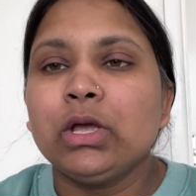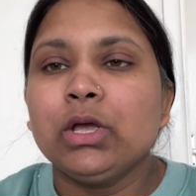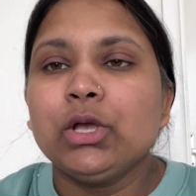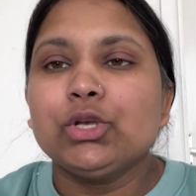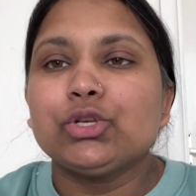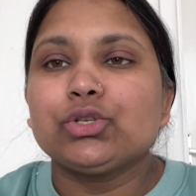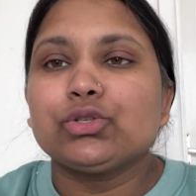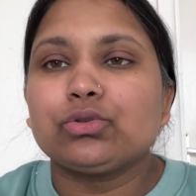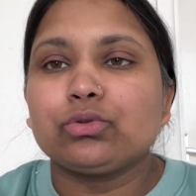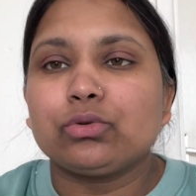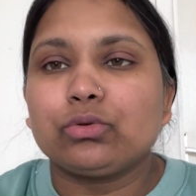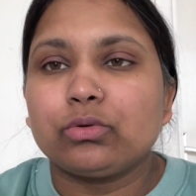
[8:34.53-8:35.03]

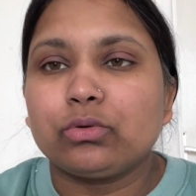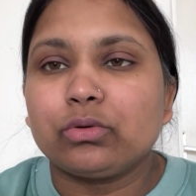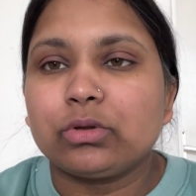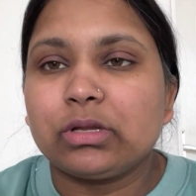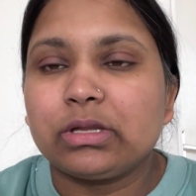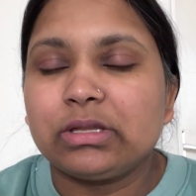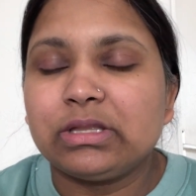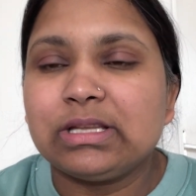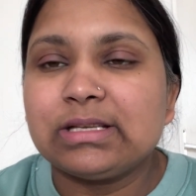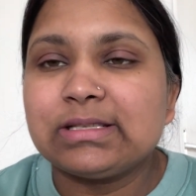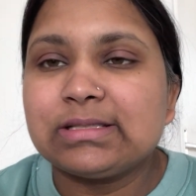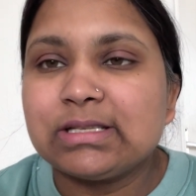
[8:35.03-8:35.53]
So
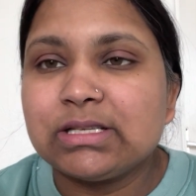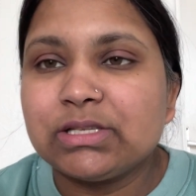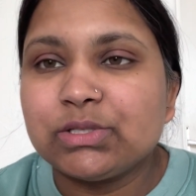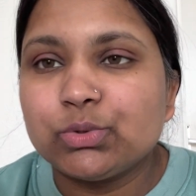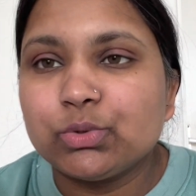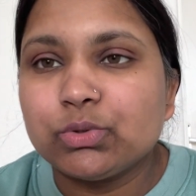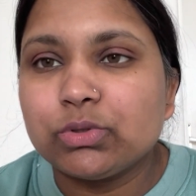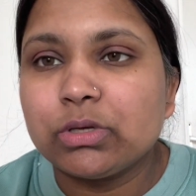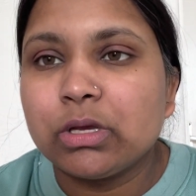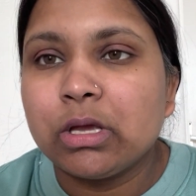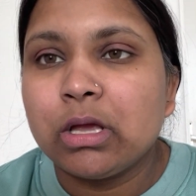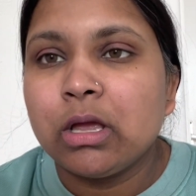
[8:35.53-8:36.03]
this is
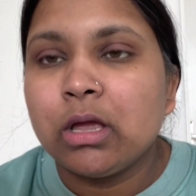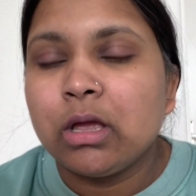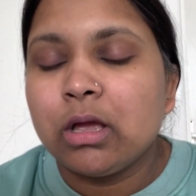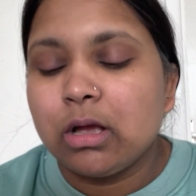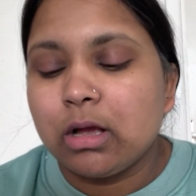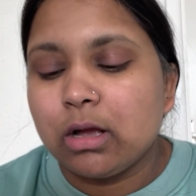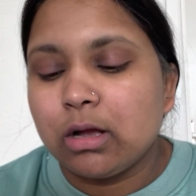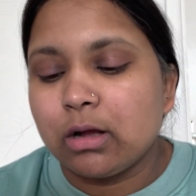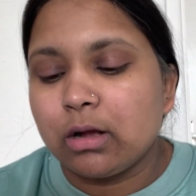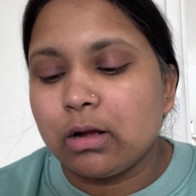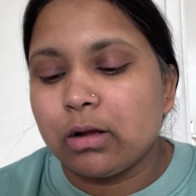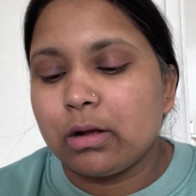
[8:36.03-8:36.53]

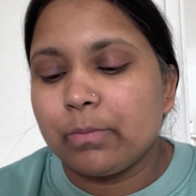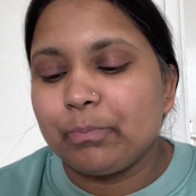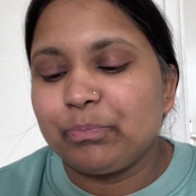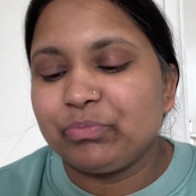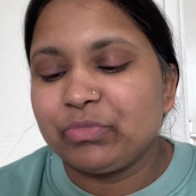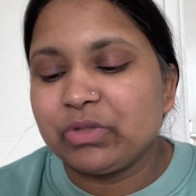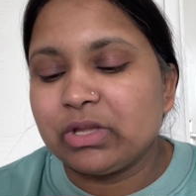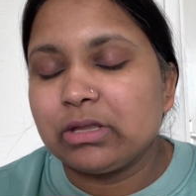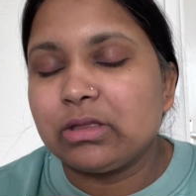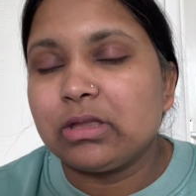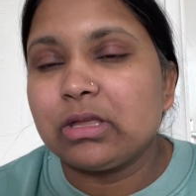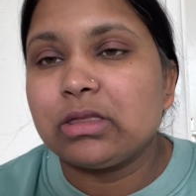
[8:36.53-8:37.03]

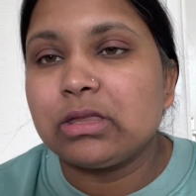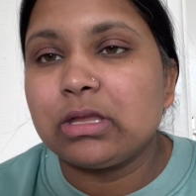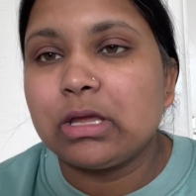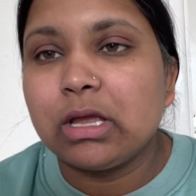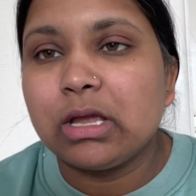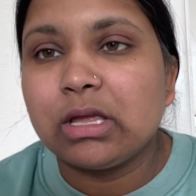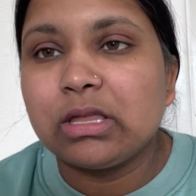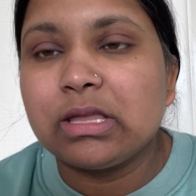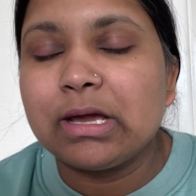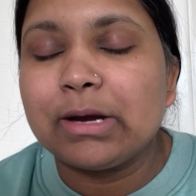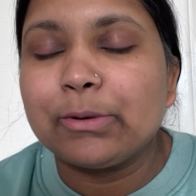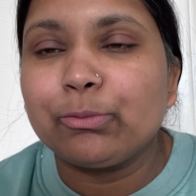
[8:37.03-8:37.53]
the
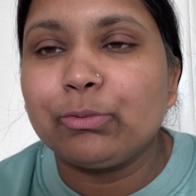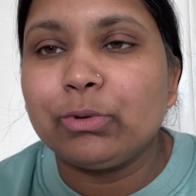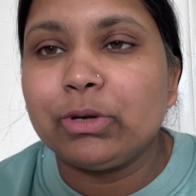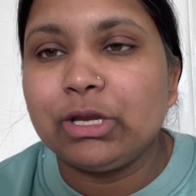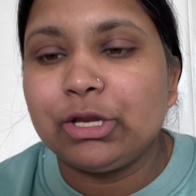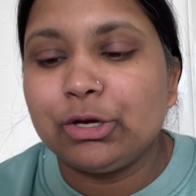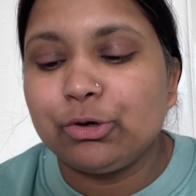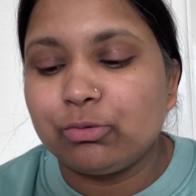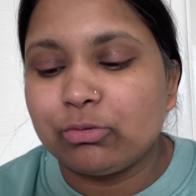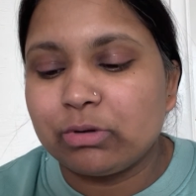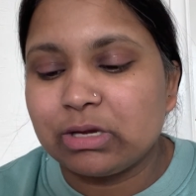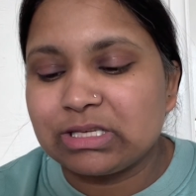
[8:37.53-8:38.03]
thing that we
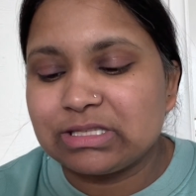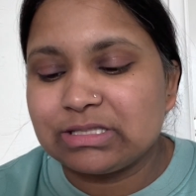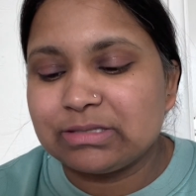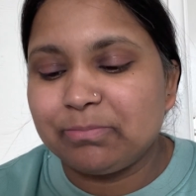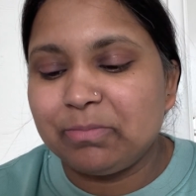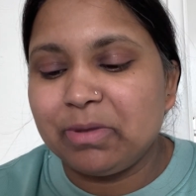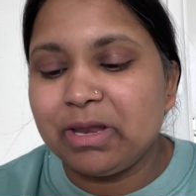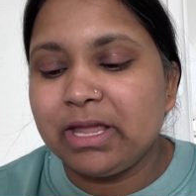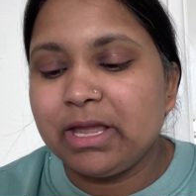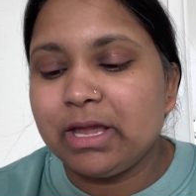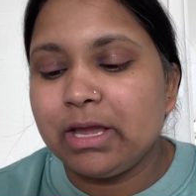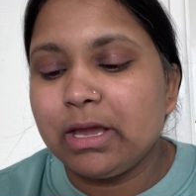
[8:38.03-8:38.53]
need to
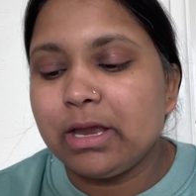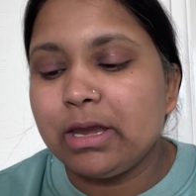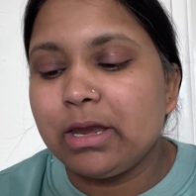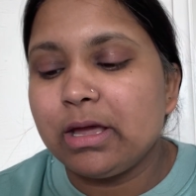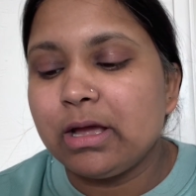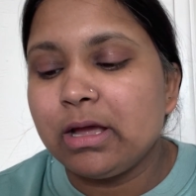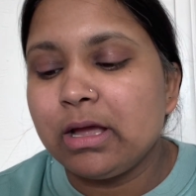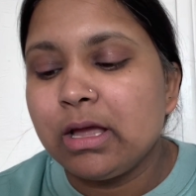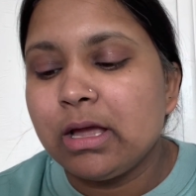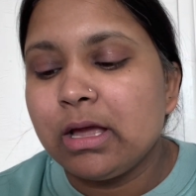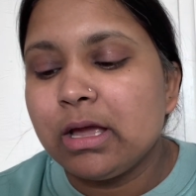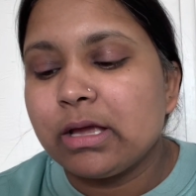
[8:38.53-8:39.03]
explain,
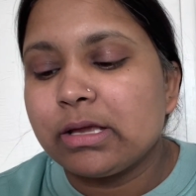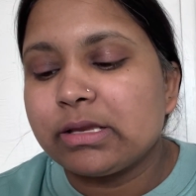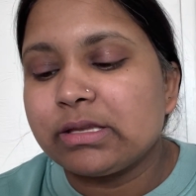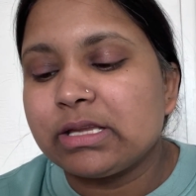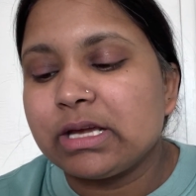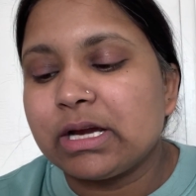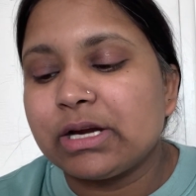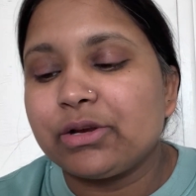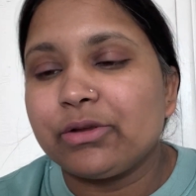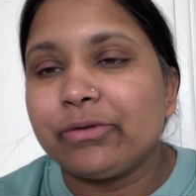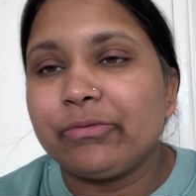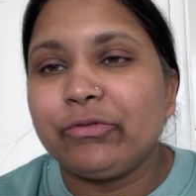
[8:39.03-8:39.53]

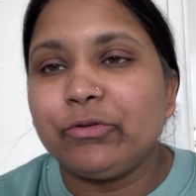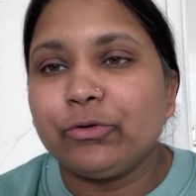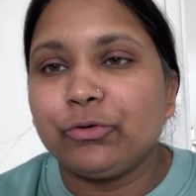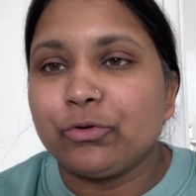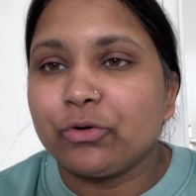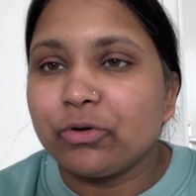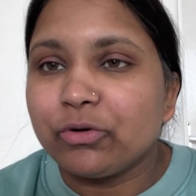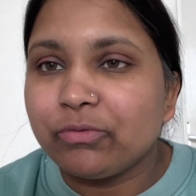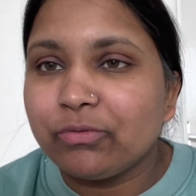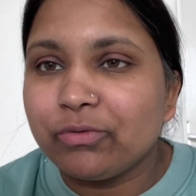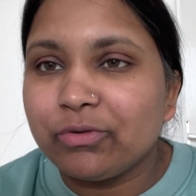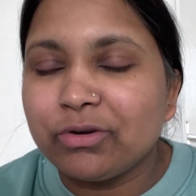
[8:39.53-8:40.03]
that if you
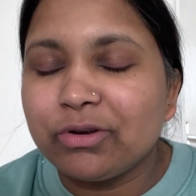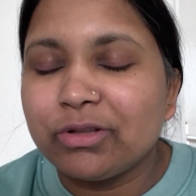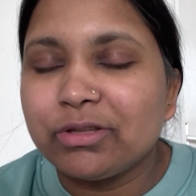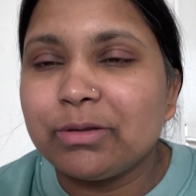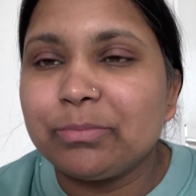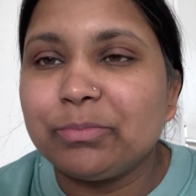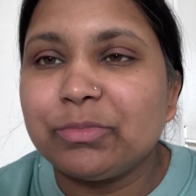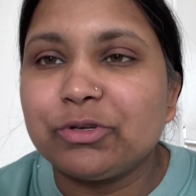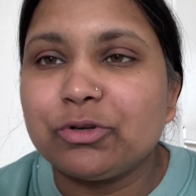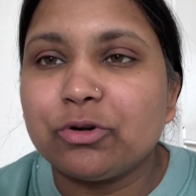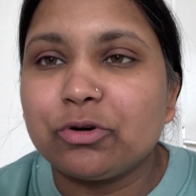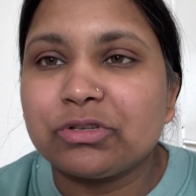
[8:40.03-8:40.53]
don't follow the
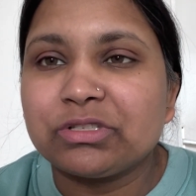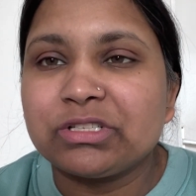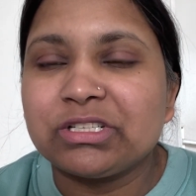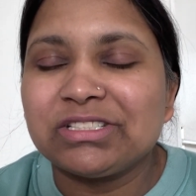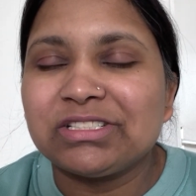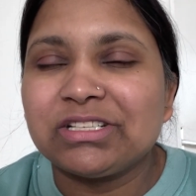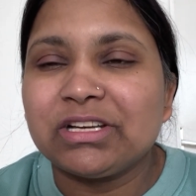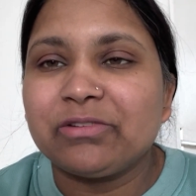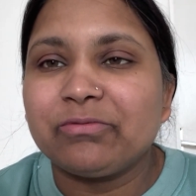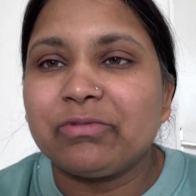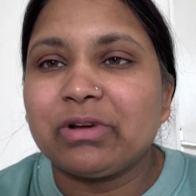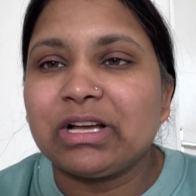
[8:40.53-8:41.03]
doctor's
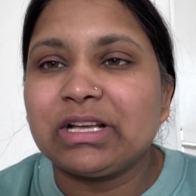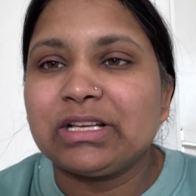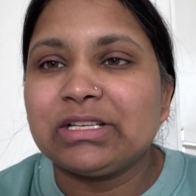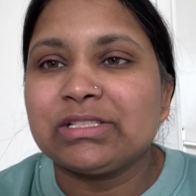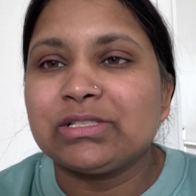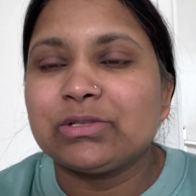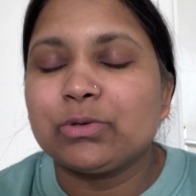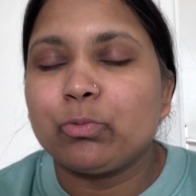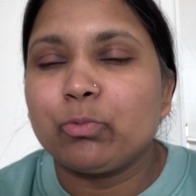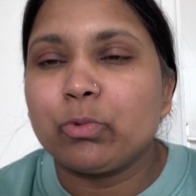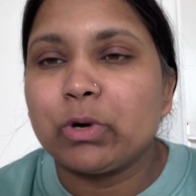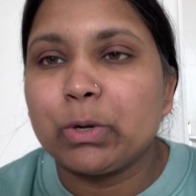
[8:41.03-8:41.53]
advice,
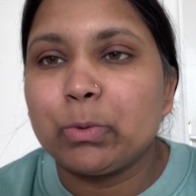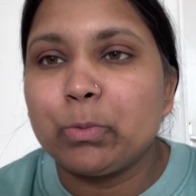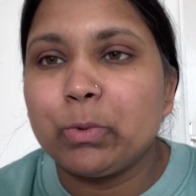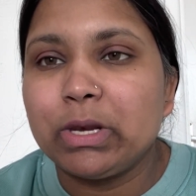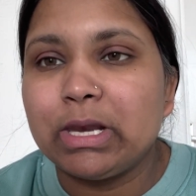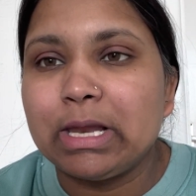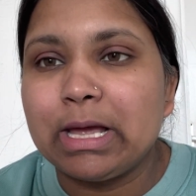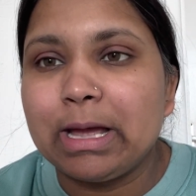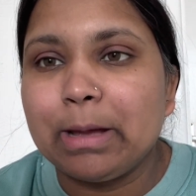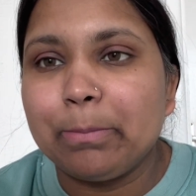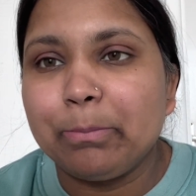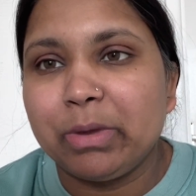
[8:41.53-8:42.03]
what will
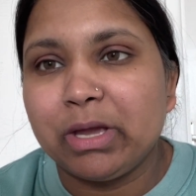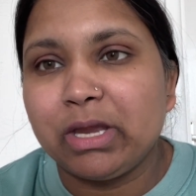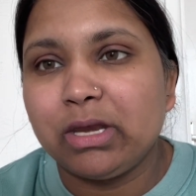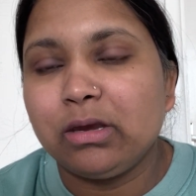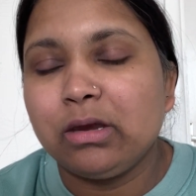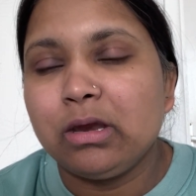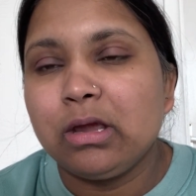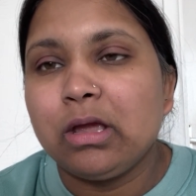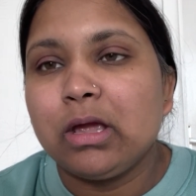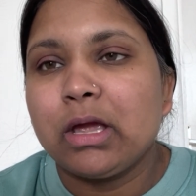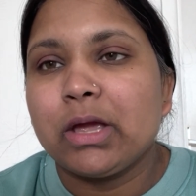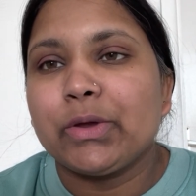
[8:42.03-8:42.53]
happen?
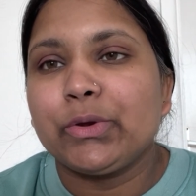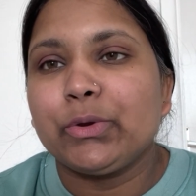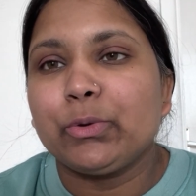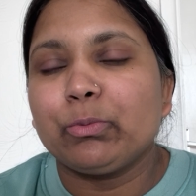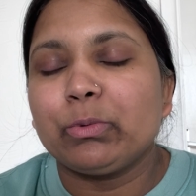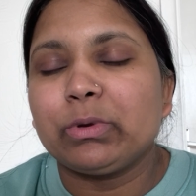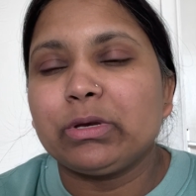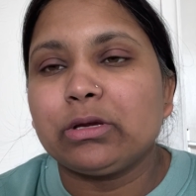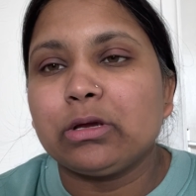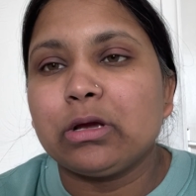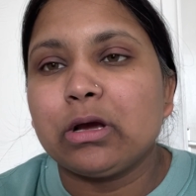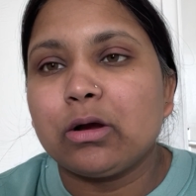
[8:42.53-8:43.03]
You
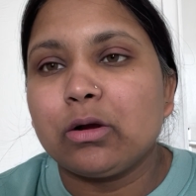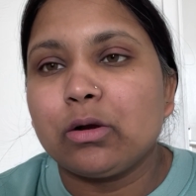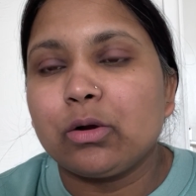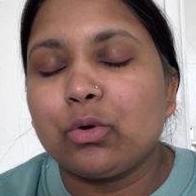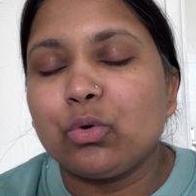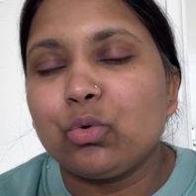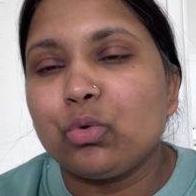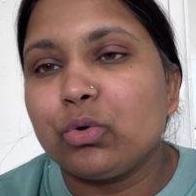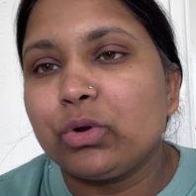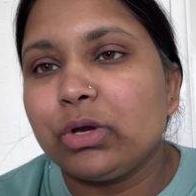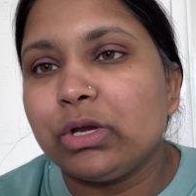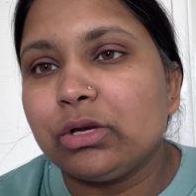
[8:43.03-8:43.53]
will
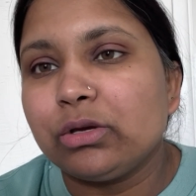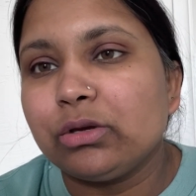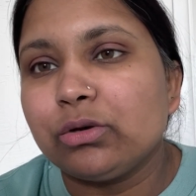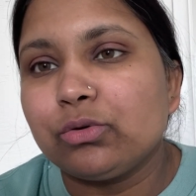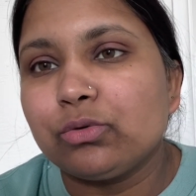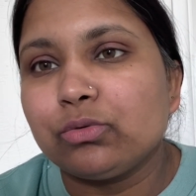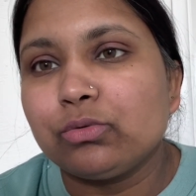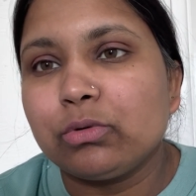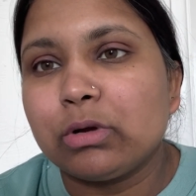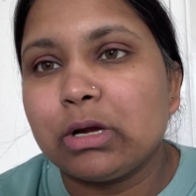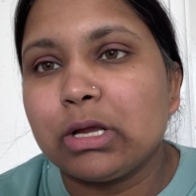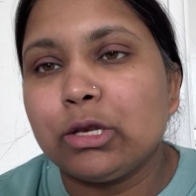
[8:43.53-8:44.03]
go
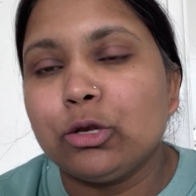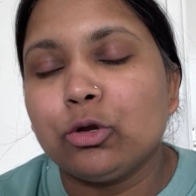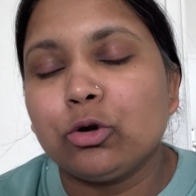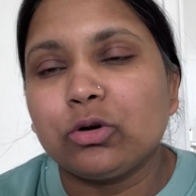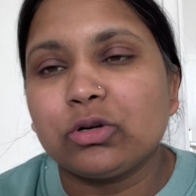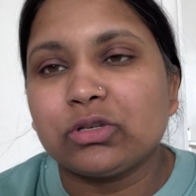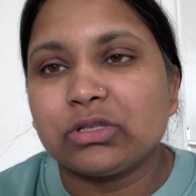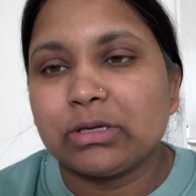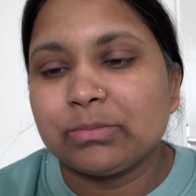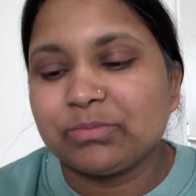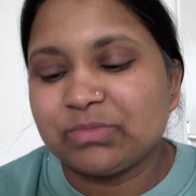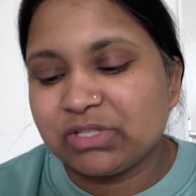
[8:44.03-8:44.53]
into a
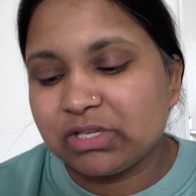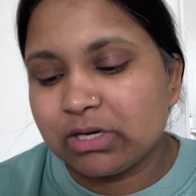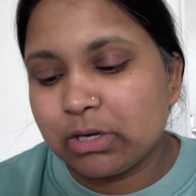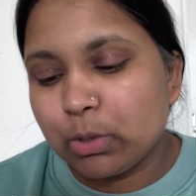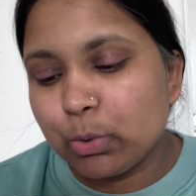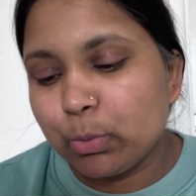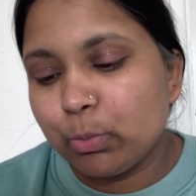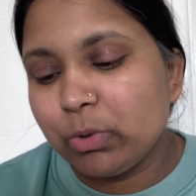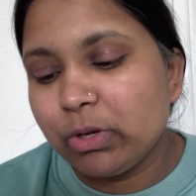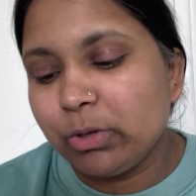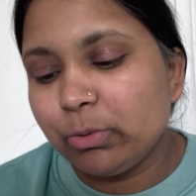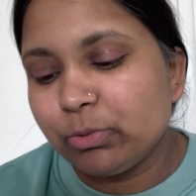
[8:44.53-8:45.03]
long-term
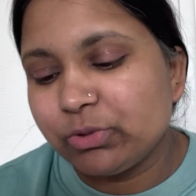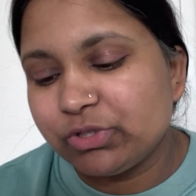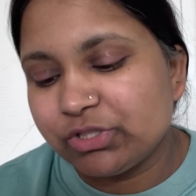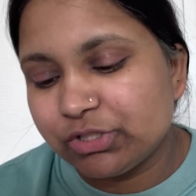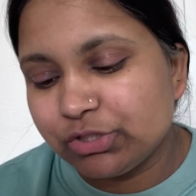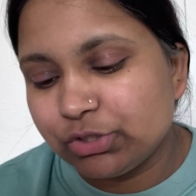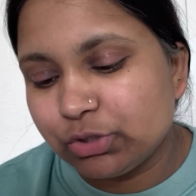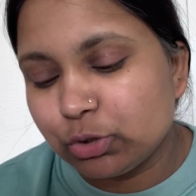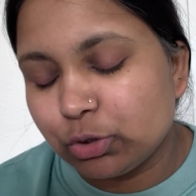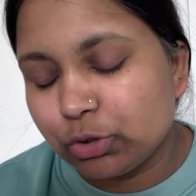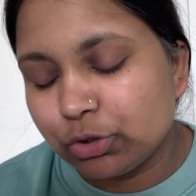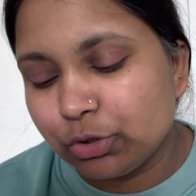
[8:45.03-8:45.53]
scurvy, which is
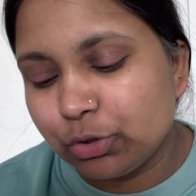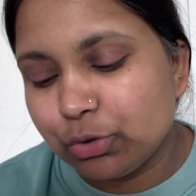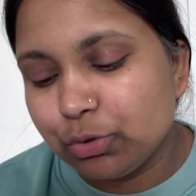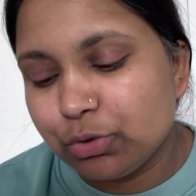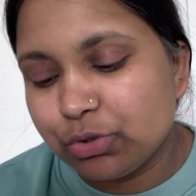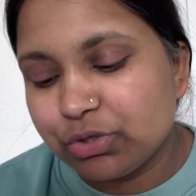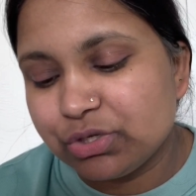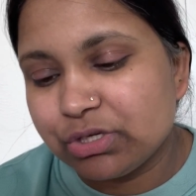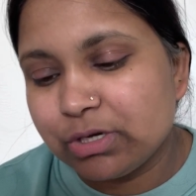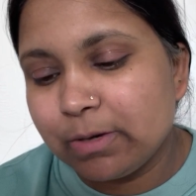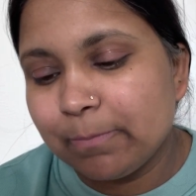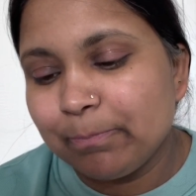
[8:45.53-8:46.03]
not good.